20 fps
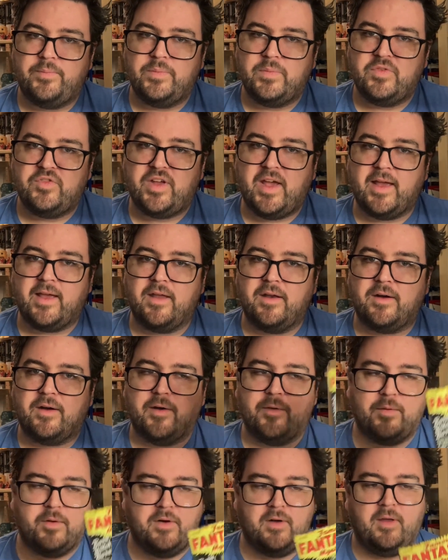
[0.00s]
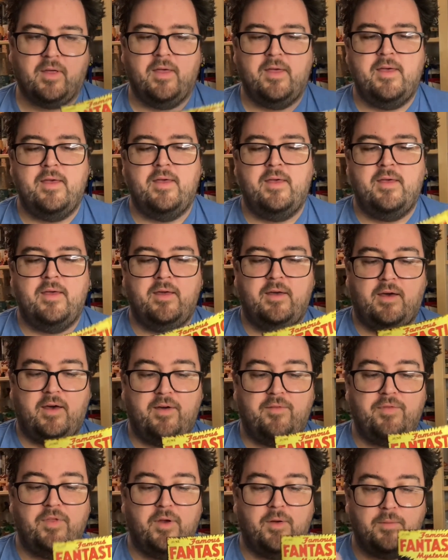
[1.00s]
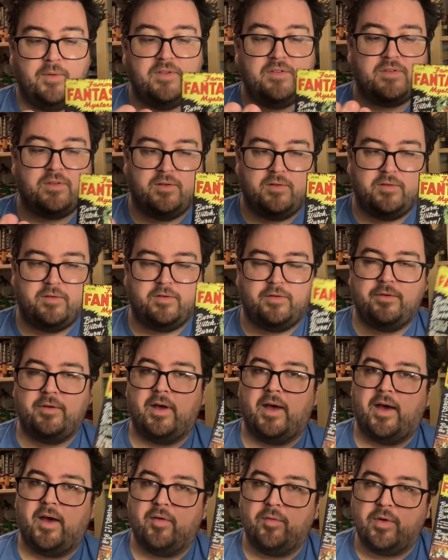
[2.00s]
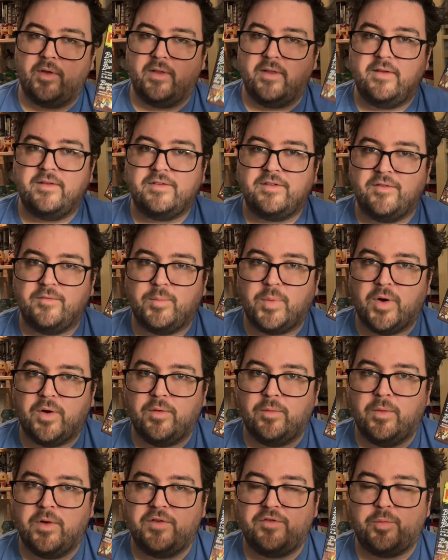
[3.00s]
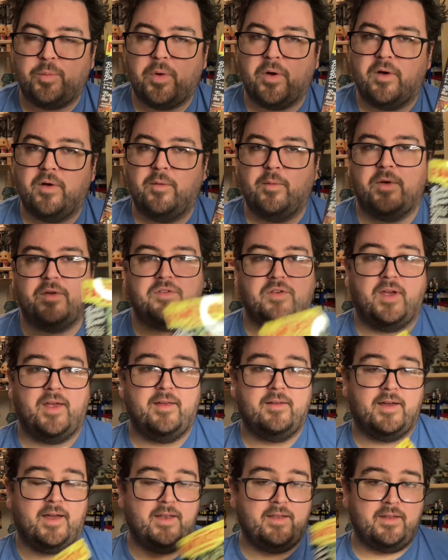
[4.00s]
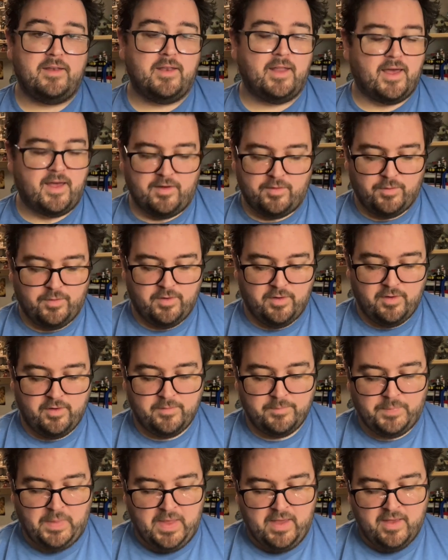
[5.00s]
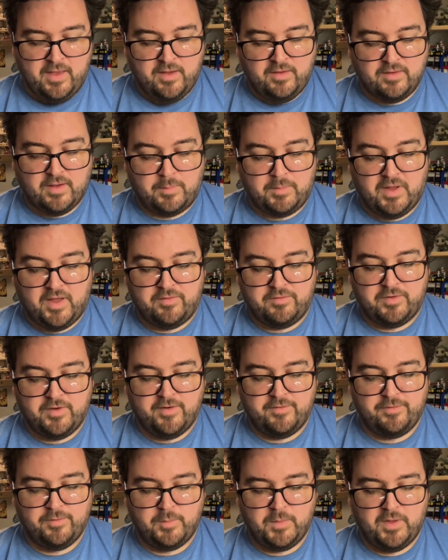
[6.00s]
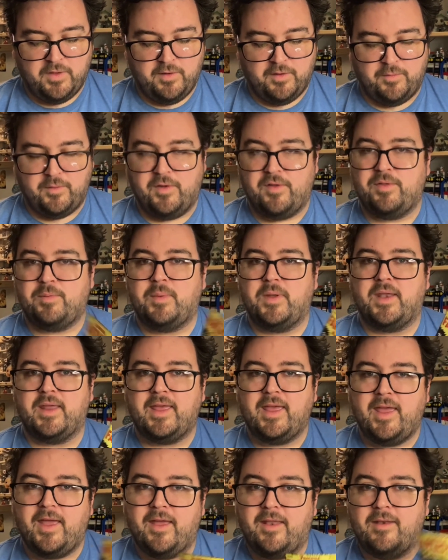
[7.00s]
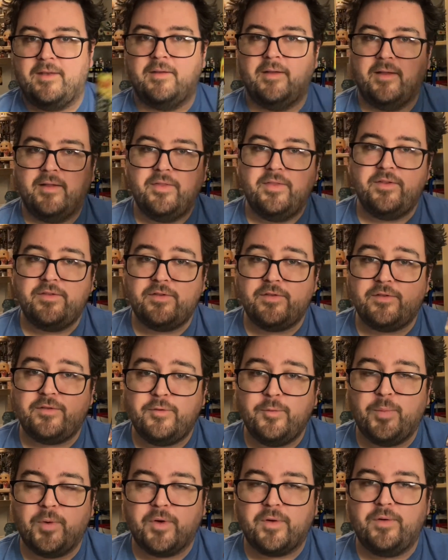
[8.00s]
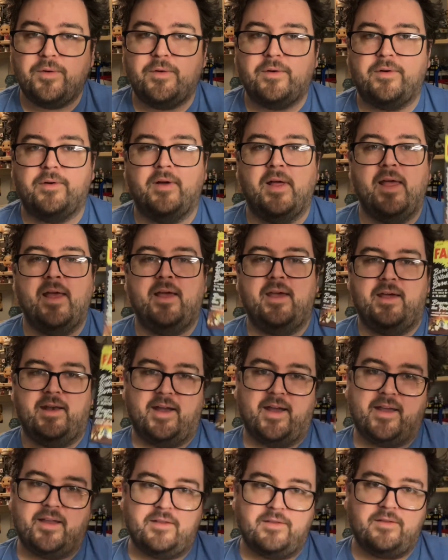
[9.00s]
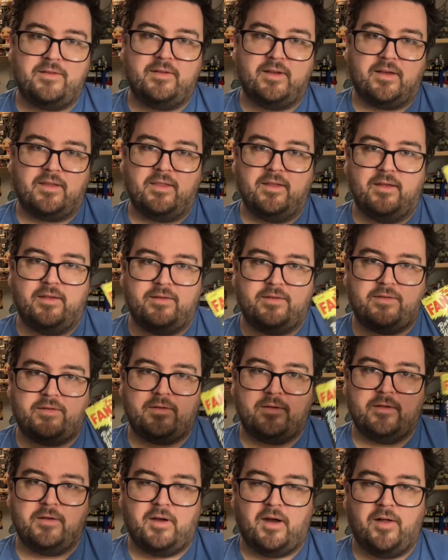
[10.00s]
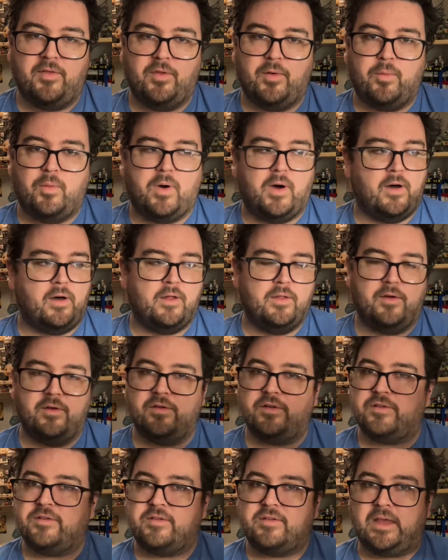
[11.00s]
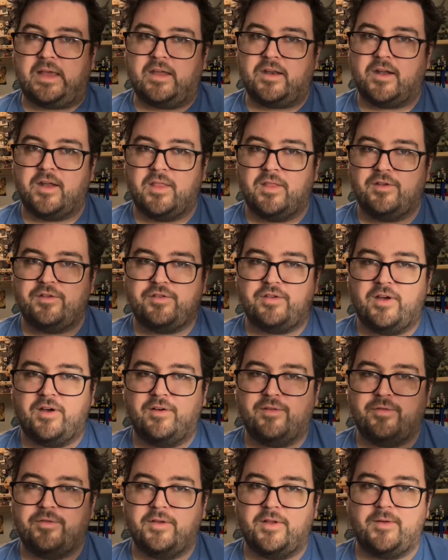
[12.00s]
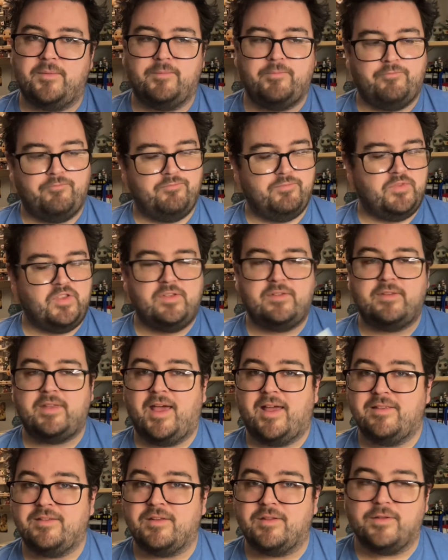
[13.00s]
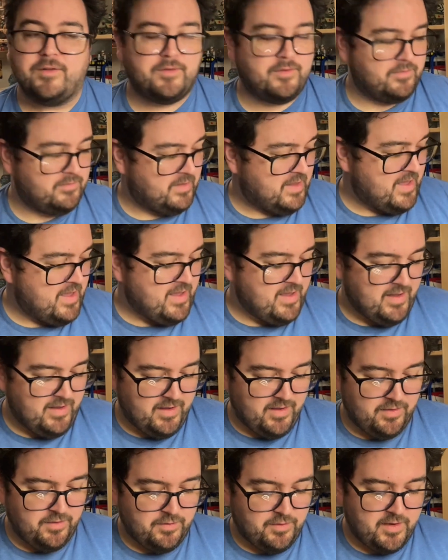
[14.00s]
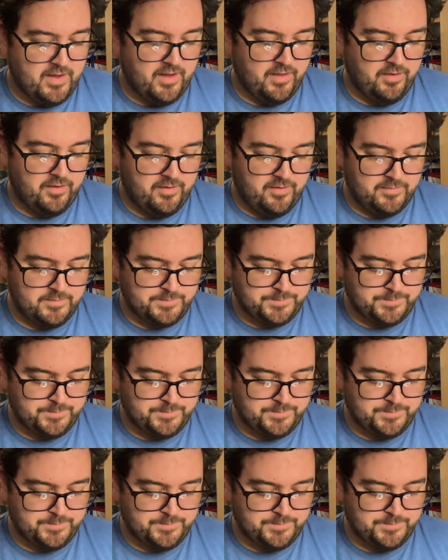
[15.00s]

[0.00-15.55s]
jacket artwork of their recent release of Burn Witch Burn, which I did not order. I'm not very familiar with. But again, this is super cool. I can stick this on the wall or just stick it on the shelf, and just adds a little color.